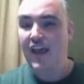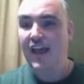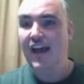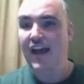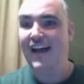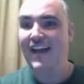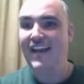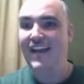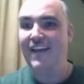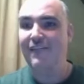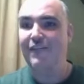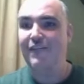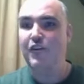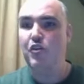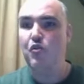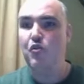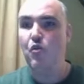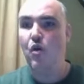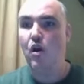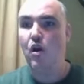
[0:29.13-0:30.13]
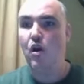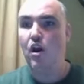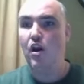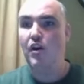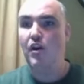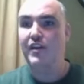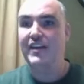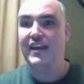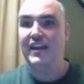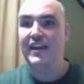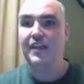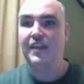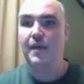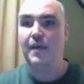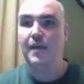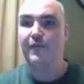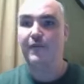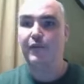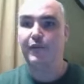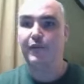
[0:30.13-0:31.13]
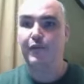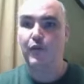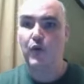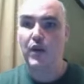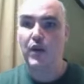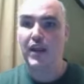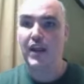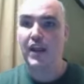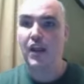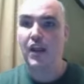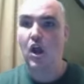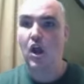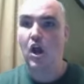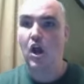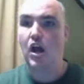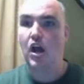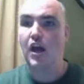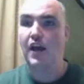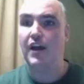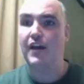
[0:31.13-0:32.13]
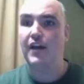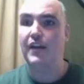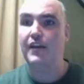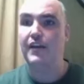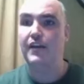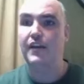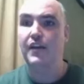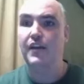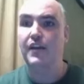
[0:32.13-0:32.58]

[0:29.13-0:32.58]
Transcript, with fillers: Uh, if you are getting them for free on